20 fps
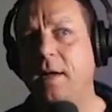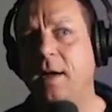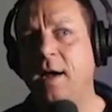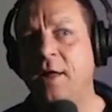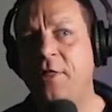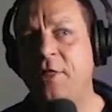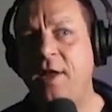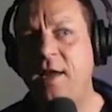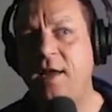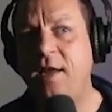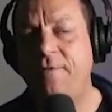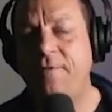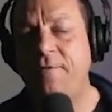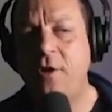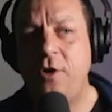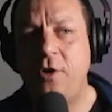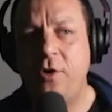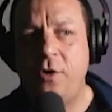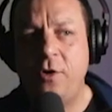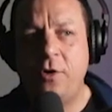I think if
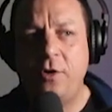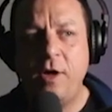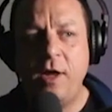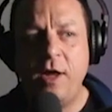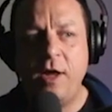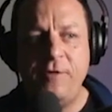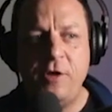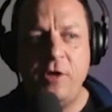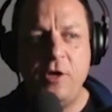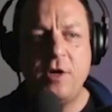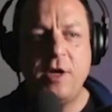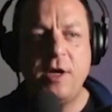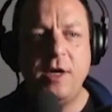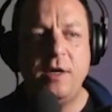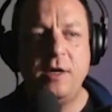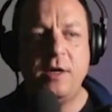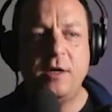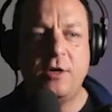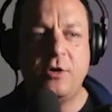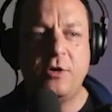you
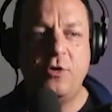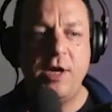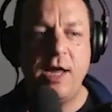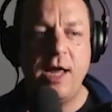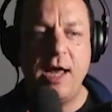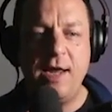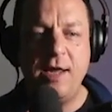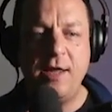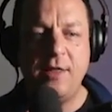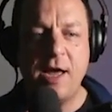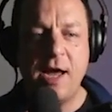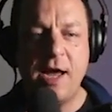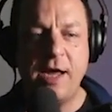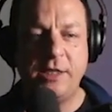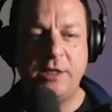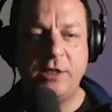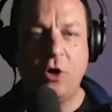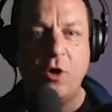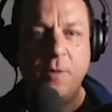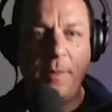can create
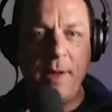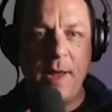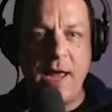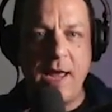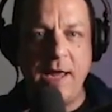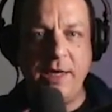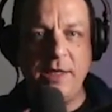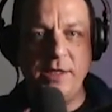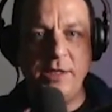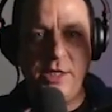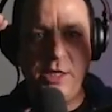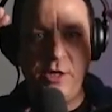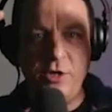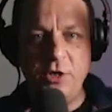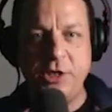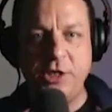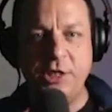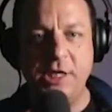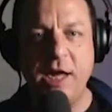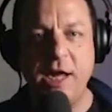that top end
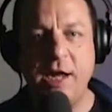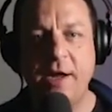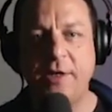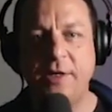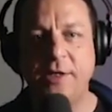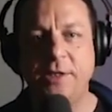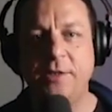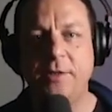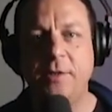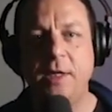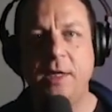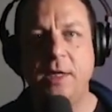huge sound